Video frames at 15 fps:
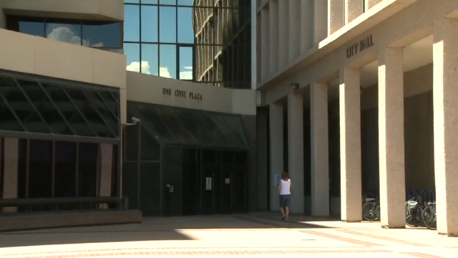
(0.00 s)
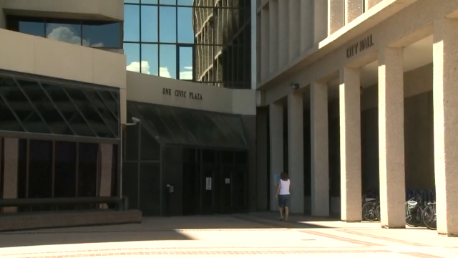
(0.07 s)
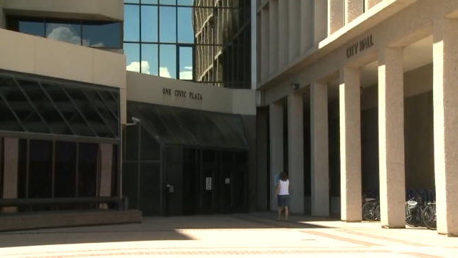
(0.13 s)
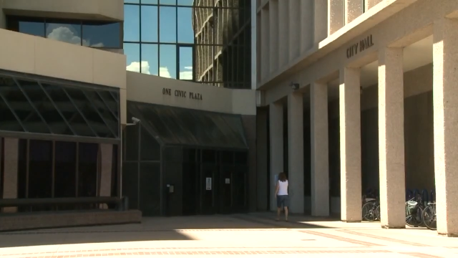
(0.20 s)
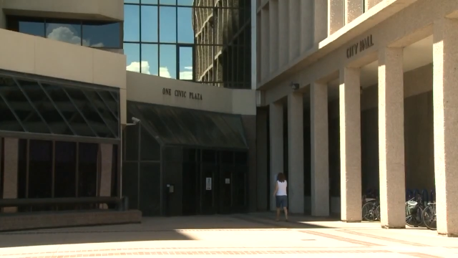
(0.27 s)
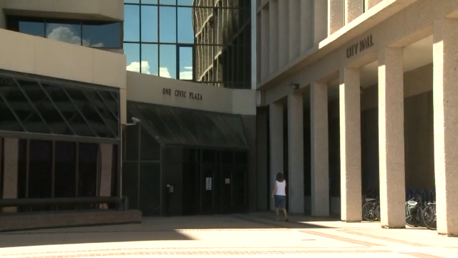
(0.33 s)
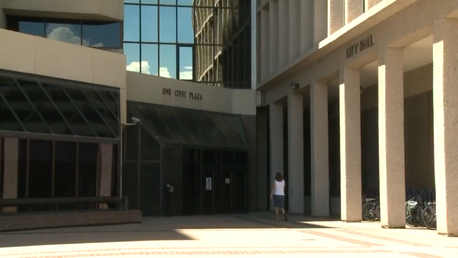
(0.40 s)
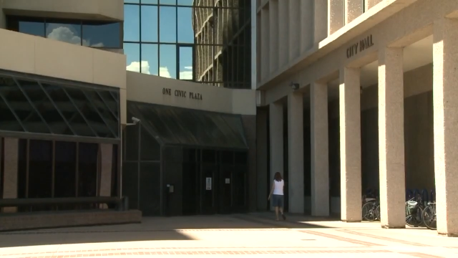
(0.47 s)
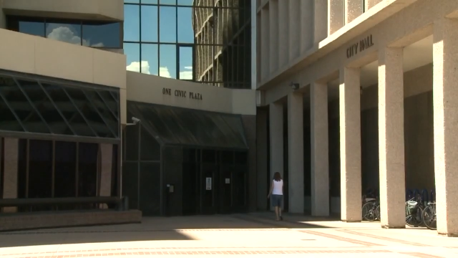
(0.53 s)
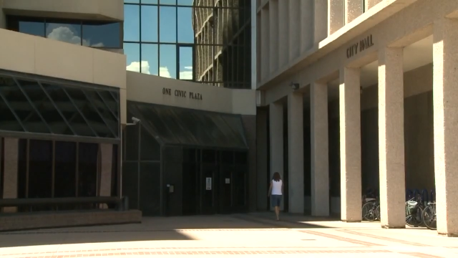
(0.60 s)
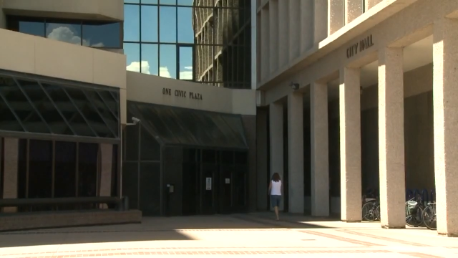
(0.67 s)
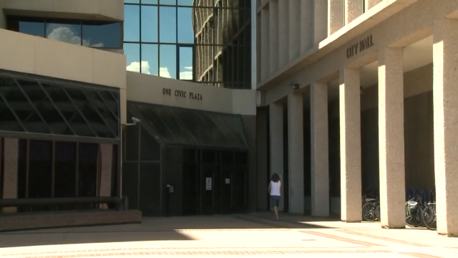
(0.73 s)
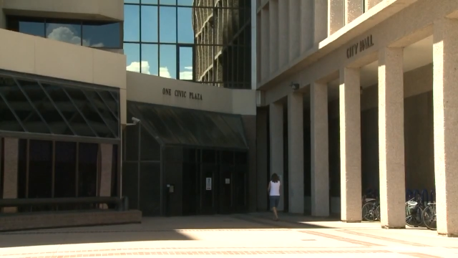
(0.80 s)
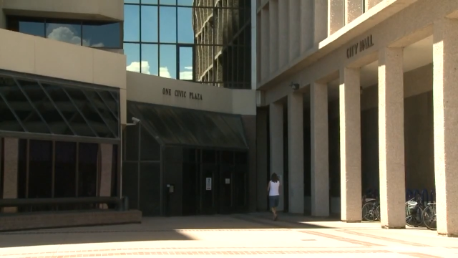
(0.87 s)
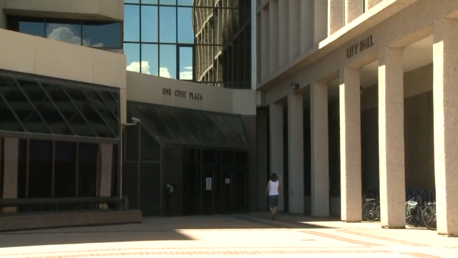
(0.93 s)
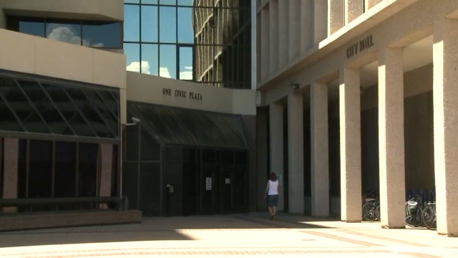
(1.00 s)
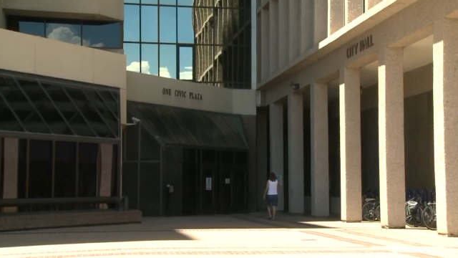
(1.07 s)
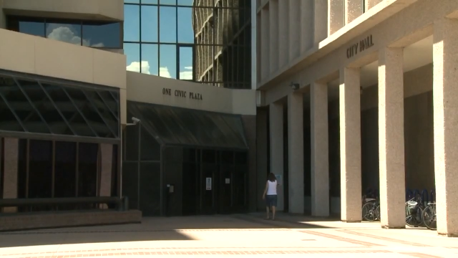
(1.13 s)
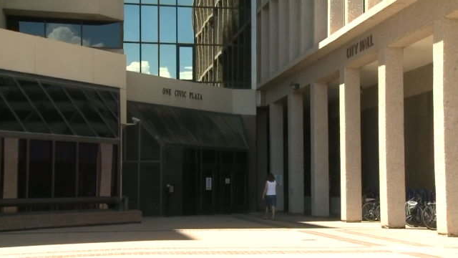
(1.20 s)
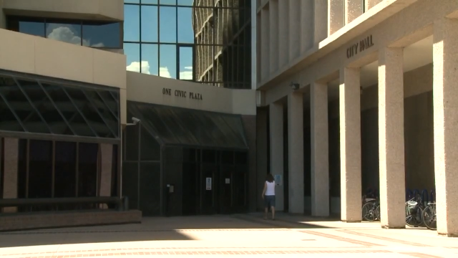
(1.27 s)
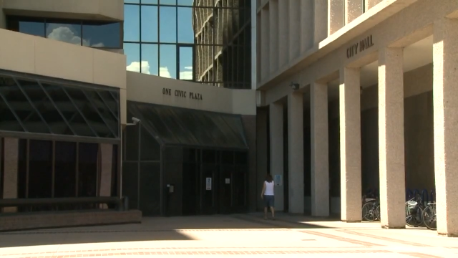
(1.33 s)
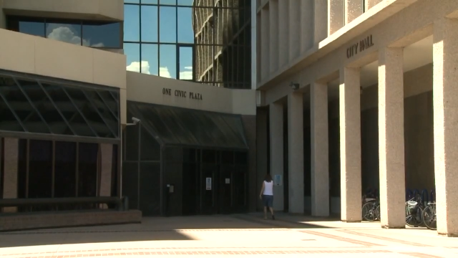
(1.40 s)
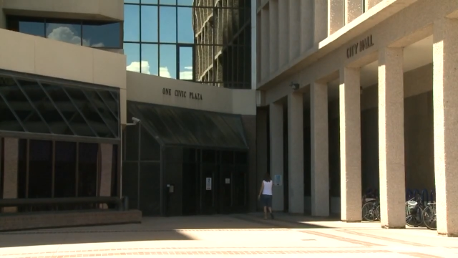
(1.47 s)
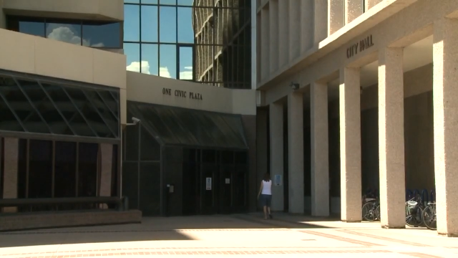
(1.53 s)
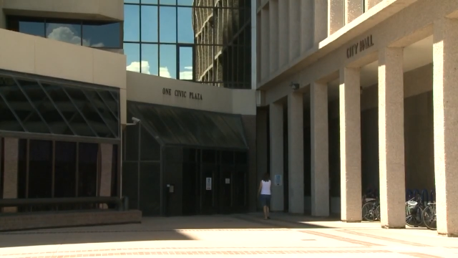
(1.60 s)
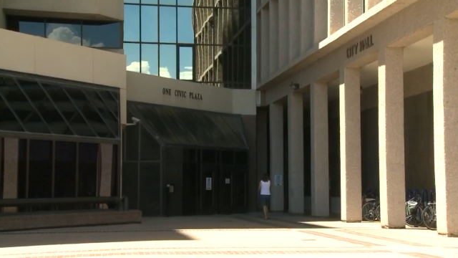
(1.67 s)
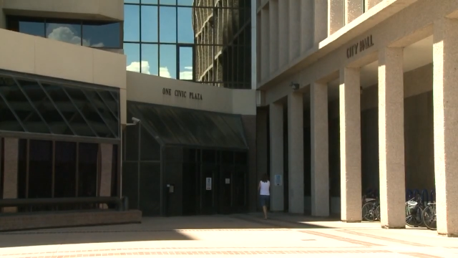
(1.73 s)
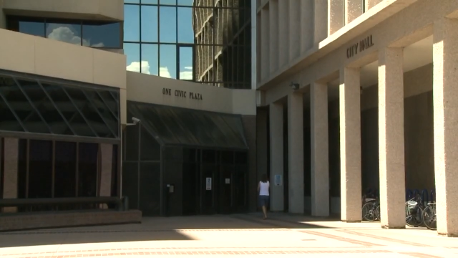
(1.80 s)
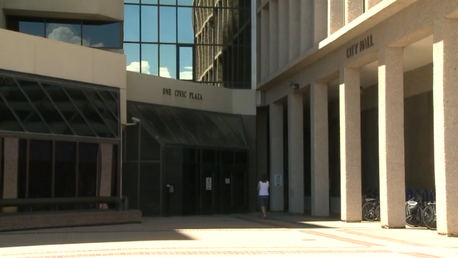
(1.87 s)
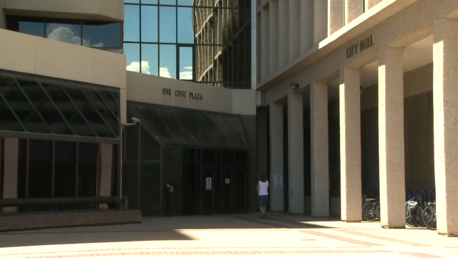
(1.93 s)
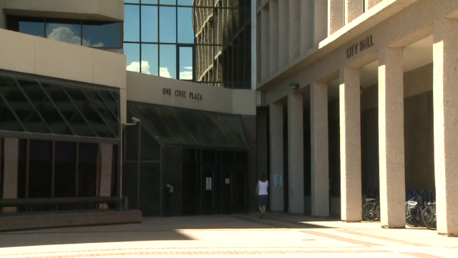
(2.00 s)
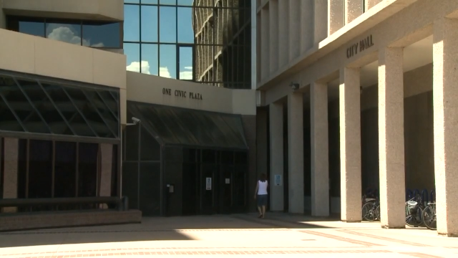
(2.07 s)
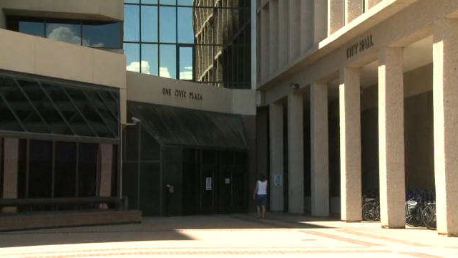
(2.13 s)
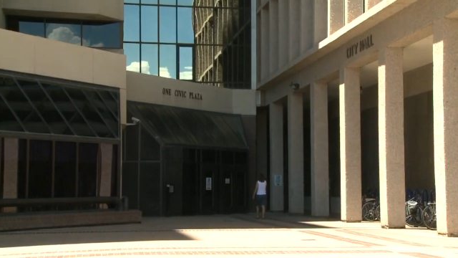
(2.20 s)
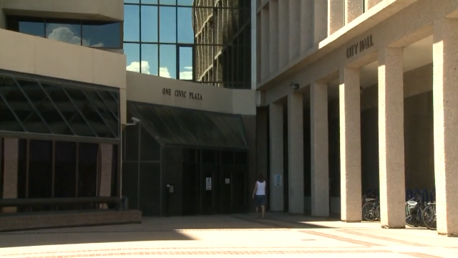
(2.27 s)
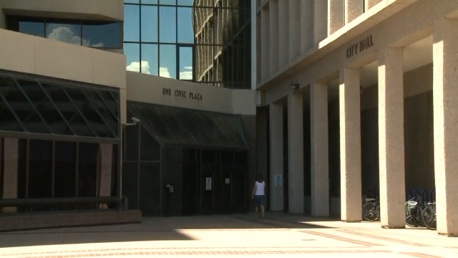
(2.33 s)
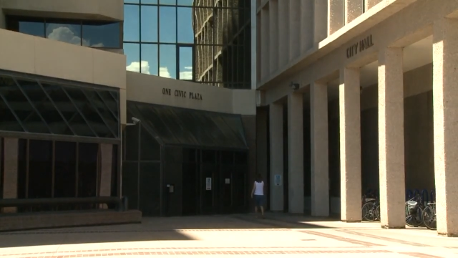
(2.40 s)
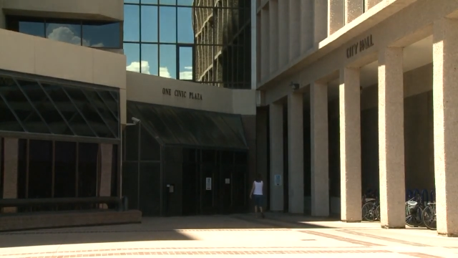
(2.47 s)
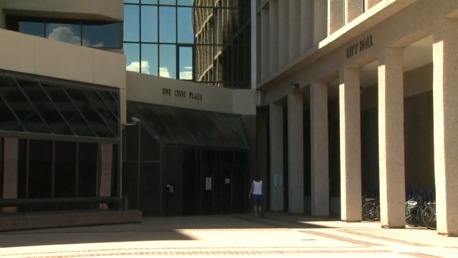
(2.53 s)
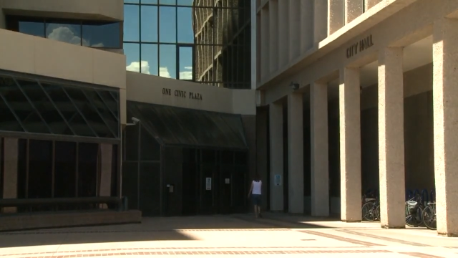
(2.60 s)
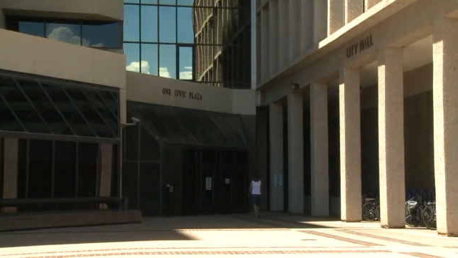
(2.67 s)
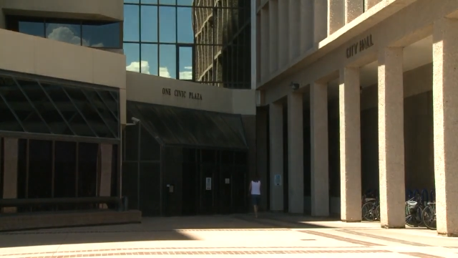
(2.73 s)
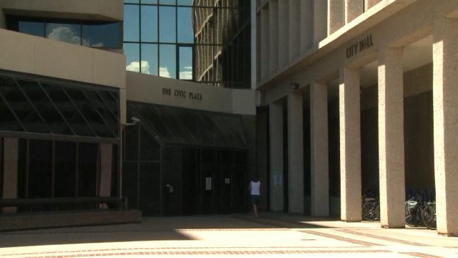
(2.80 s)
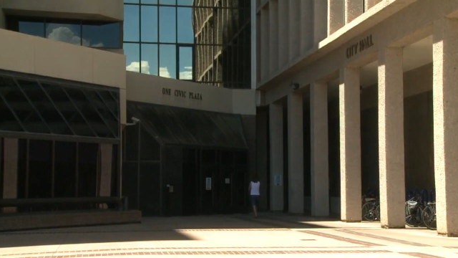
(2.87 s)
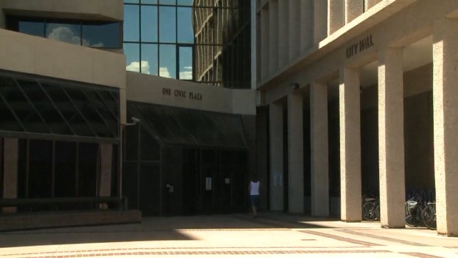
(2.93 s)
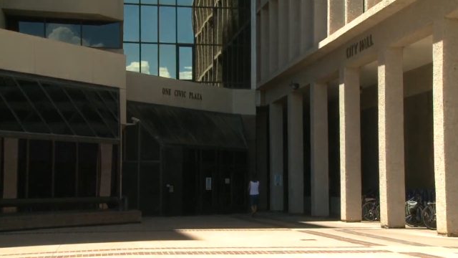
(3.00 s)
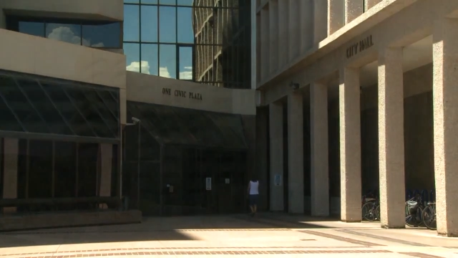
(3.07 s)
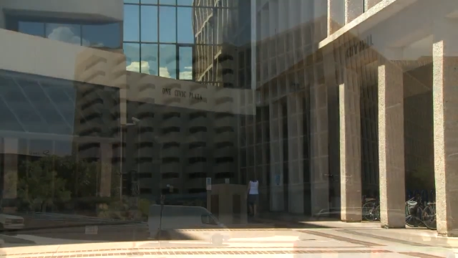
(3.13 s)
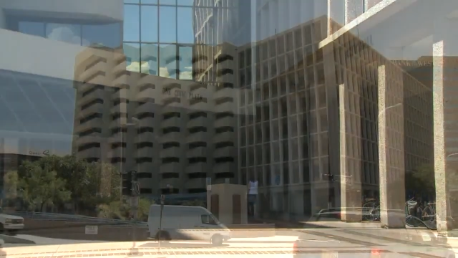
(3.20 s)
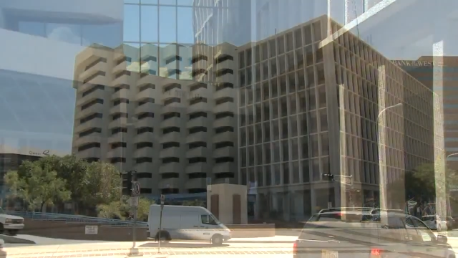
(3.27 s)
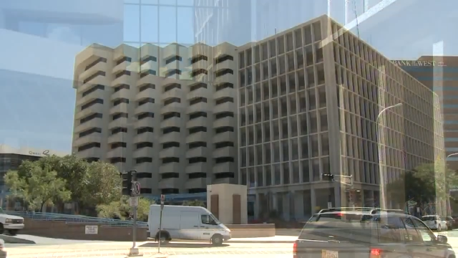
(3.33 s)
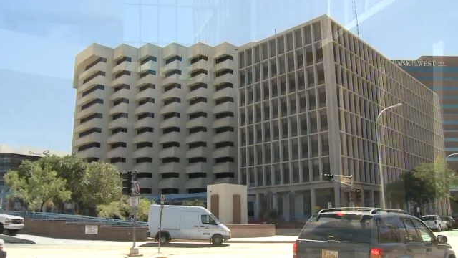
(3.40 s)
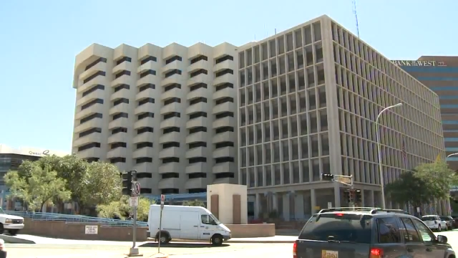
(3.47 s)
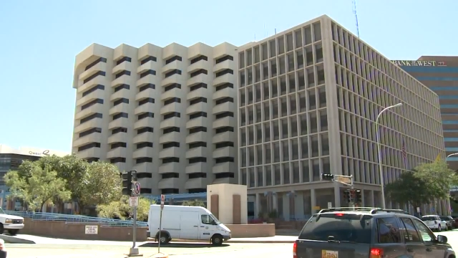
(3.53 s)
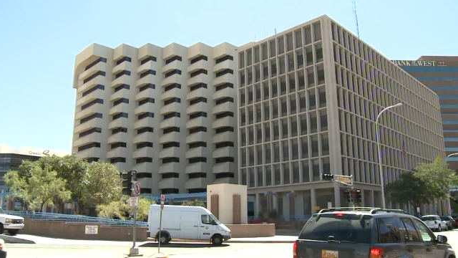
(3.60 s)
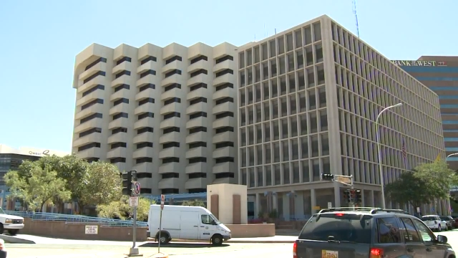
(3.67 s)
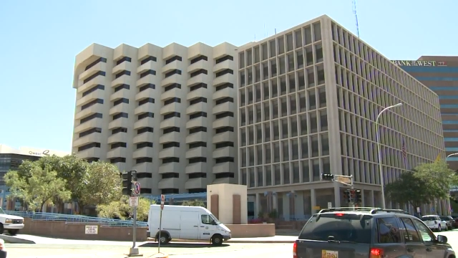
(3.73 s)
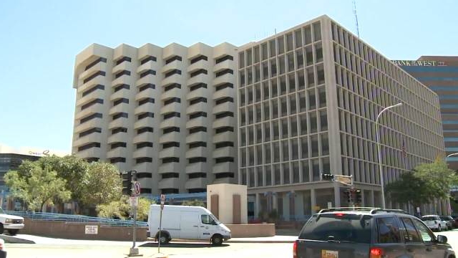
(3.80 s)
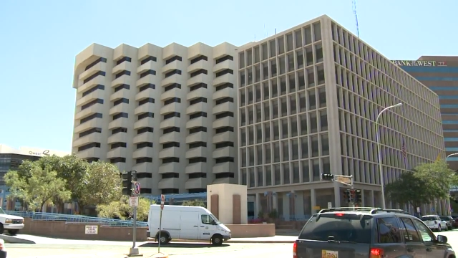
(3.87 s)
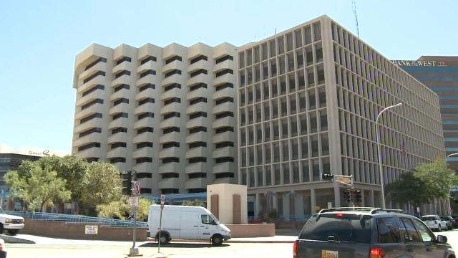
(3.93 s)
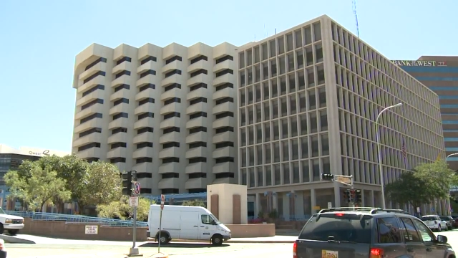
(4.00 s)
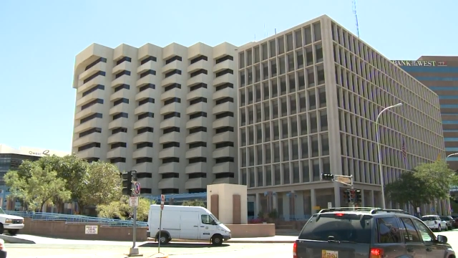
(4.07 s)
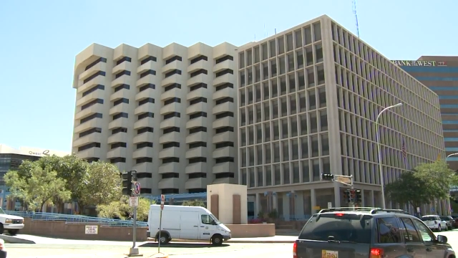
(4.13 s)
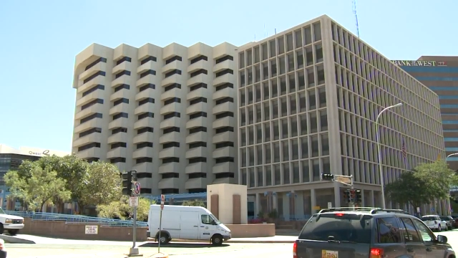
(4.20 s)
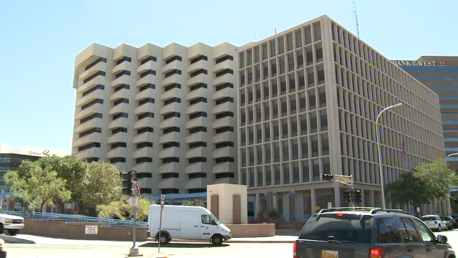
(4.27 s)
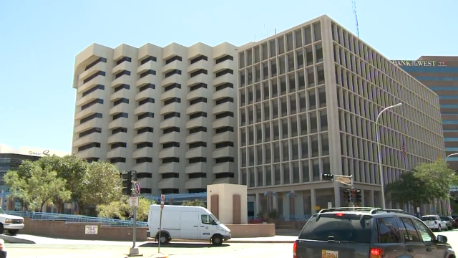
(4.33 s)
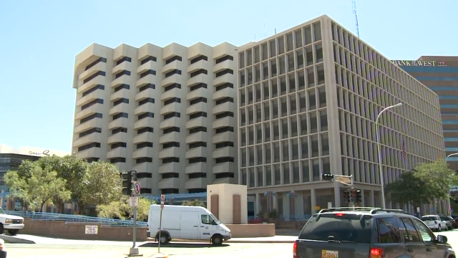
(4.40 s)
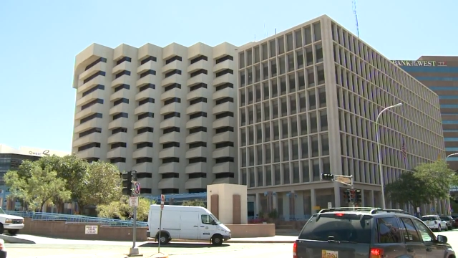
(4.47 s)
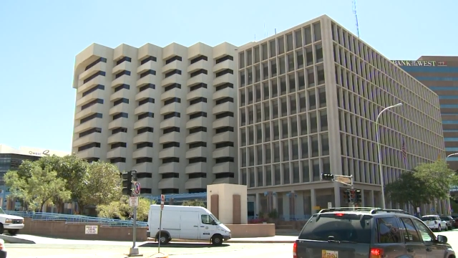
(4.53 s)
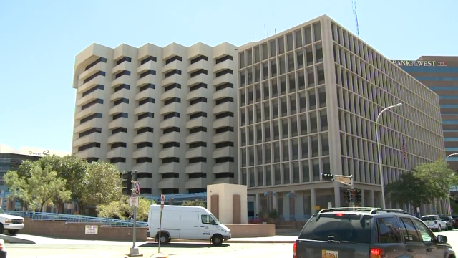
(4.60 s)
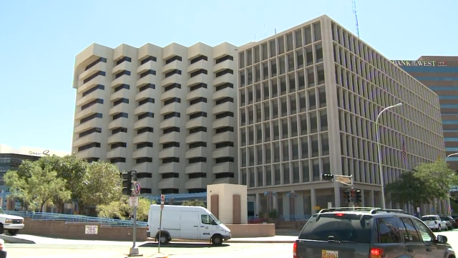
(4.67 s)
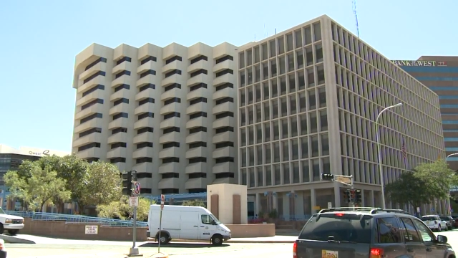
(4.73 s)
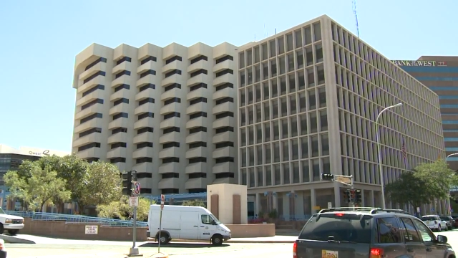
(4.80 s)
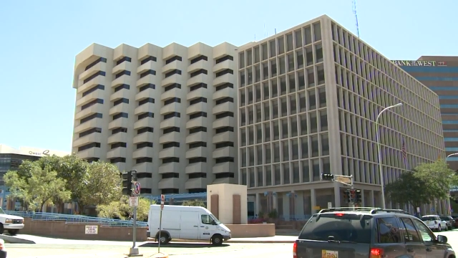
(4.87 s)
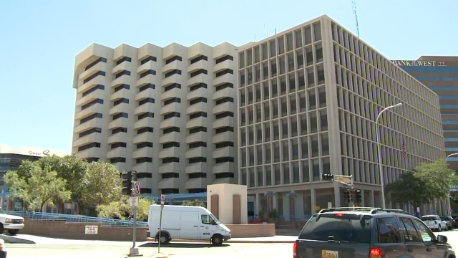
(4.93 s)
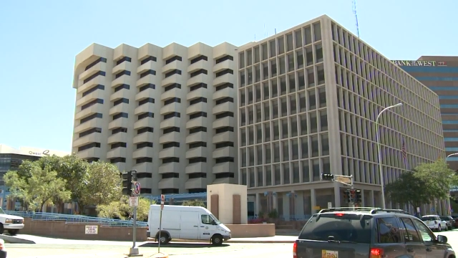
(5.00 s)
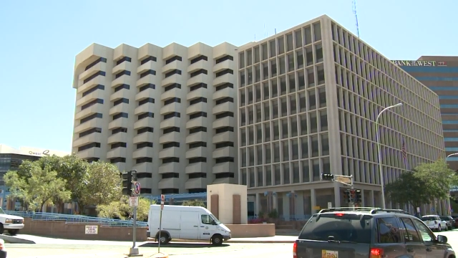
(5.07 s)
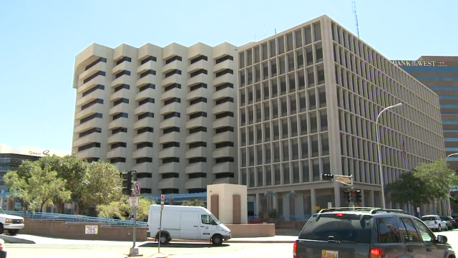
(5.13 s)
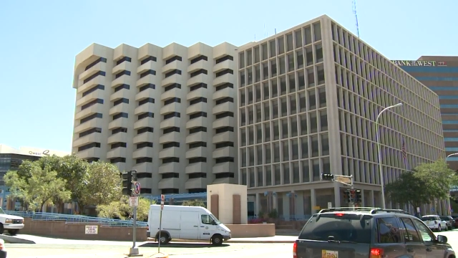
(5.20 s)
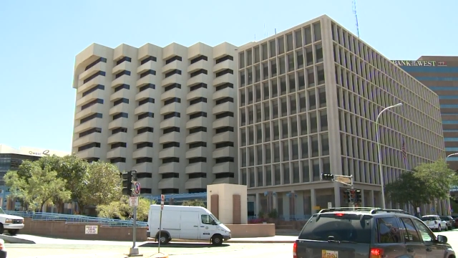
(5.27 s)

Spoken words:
[unreadable: no face in view]